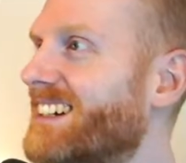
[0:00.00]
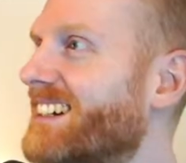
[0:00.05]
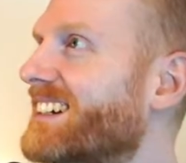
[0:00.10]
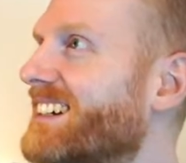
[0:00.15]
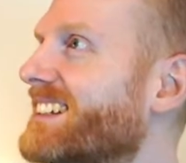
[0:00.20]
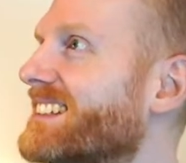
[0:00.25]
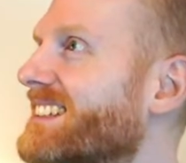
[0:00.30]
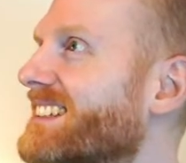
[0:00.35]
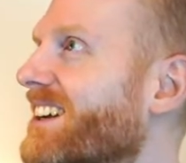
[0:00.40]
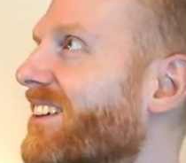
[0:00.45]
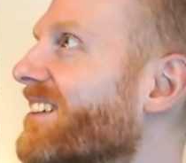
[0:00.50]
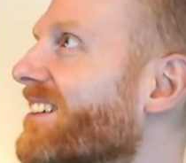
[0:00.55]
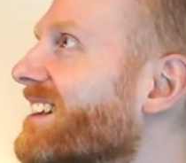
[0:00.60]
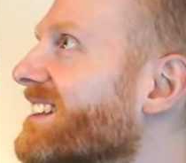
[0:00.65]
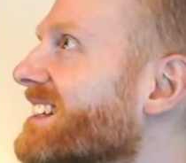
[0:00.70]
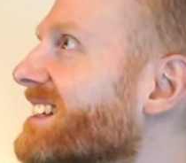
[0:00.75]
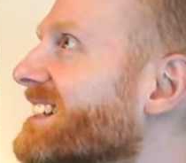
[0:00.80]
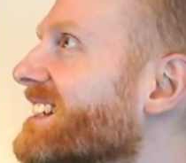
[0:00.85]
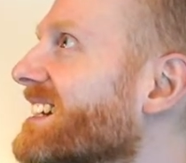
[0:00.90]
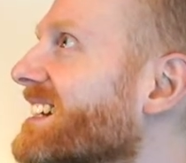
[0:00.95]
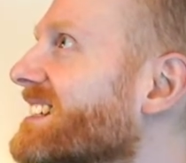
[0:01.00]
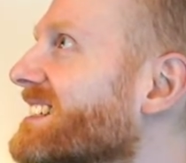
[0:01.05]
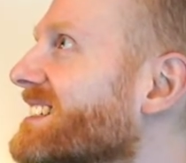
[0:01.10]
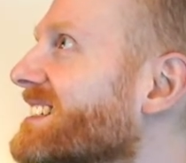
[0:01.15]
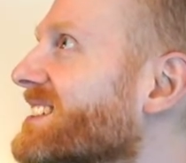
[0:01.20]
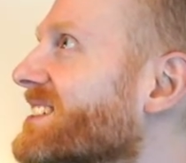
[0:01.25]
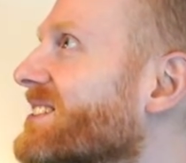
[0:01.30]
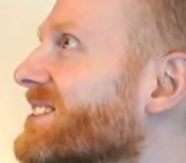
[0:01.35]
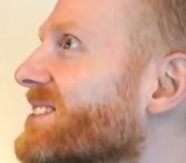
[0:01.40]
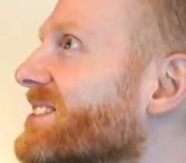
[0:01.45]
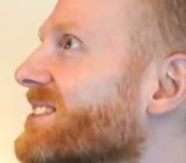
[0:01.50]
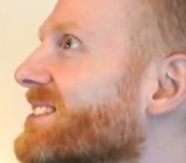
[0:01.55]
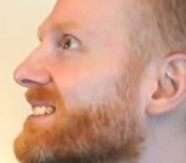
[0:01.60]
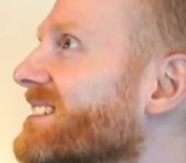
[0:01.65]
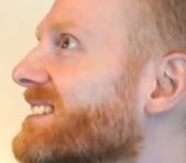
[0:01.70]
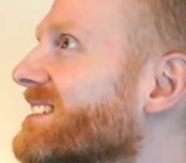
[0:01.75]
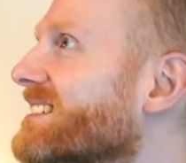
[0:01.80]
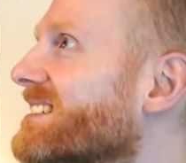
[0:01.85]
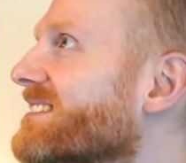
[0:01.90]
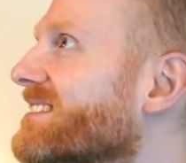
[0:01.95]
The only thing that is true
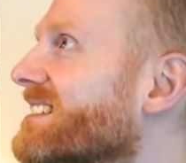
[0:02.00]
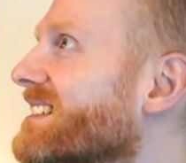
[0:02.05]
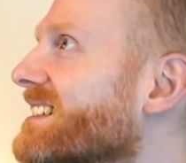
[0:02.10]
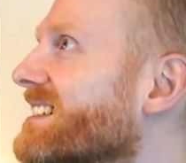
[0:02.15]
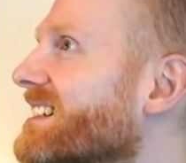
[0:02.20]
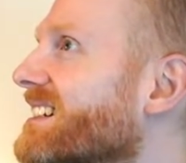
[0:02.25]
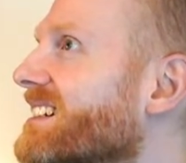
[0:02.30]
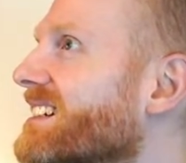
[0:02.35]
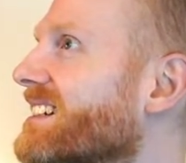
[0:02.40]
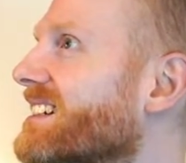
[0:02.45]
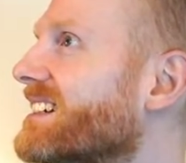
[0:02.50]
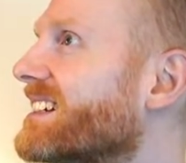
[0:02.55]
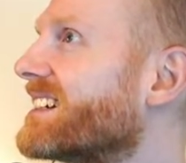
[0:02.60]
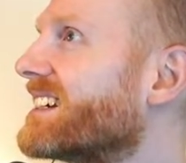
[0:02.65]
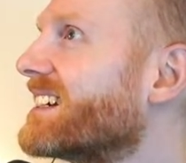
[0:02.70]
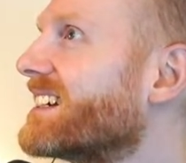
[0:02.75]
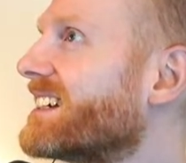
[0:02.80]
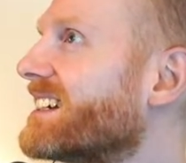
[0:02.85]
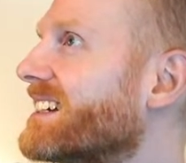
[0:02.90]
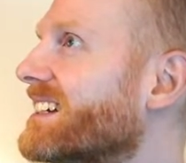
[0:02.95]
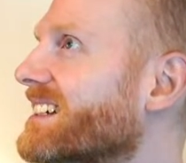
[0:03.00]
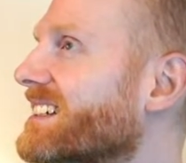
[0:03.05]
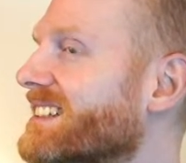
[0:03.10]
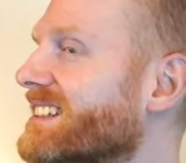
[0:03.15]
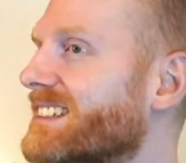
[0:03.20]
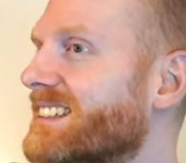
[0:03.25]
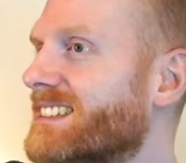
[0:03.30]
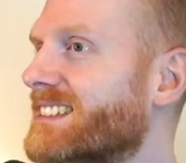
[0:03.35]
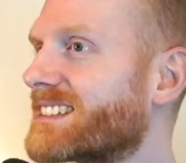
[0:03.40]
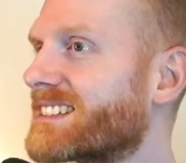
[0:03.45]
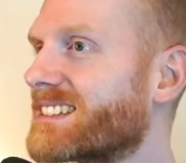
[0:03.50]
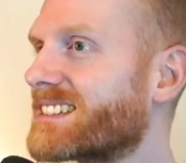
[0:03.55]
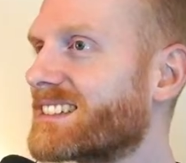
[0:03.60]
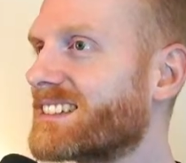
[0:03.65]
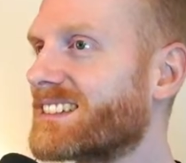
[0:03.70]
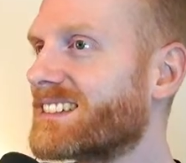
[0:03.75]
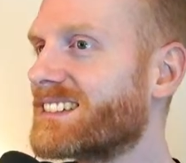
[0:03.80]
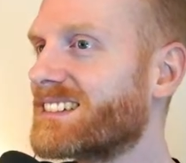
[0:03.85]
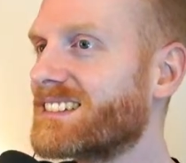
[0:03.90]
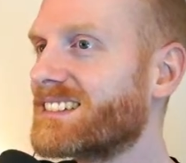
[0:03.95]
is
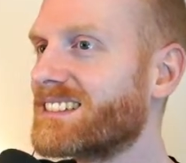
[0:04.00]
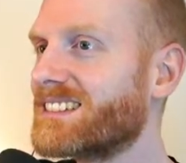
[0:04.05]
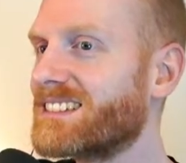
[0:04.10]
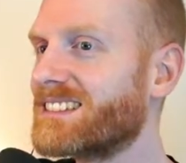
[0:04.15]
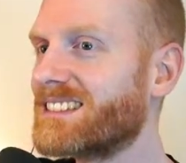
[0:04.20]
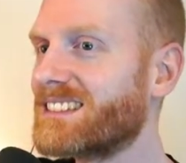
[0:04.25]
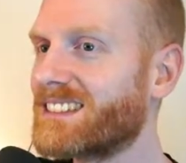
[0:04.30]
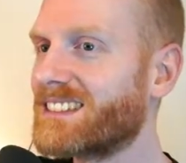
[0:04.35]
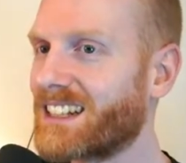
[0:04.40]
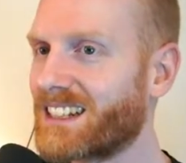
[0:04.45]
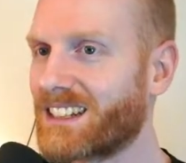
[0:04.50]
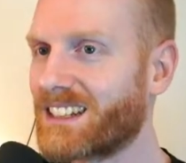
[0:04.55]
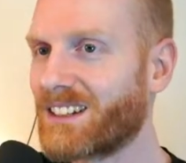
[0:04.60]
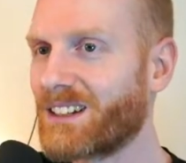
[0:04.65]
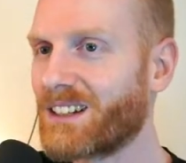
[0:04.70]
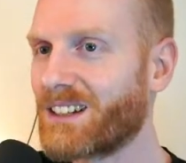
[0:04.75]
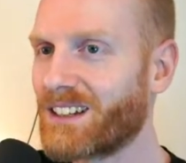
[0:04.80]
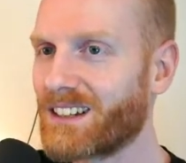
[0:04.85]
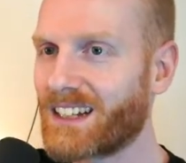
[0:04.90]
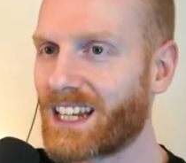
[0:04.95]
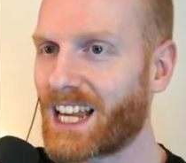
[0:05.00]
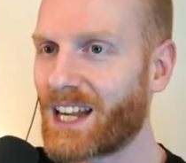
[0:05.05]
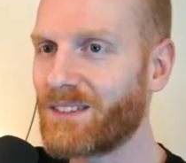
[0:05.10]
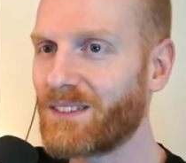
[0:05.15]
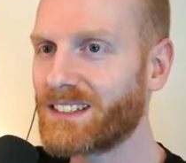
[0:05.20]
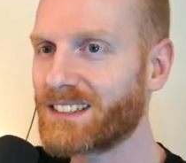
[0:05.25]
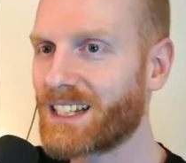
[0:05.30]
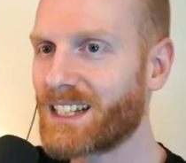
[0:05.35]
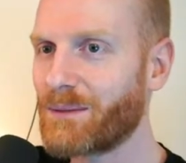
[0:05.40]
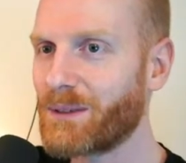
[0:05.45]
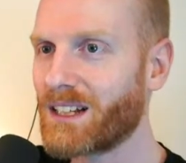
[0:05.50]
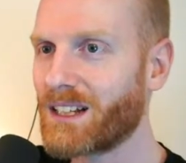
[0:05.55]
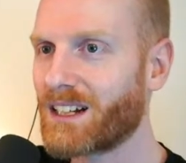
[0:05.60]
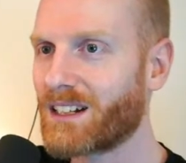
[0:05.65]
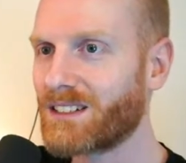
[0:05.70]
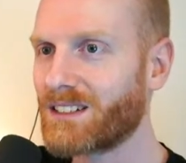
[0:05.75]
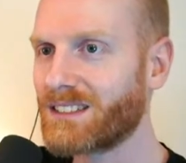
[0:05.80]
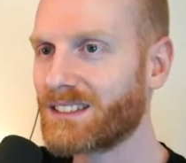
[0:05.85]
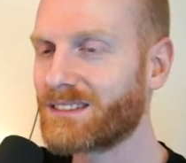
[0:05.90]
that the game is coming out,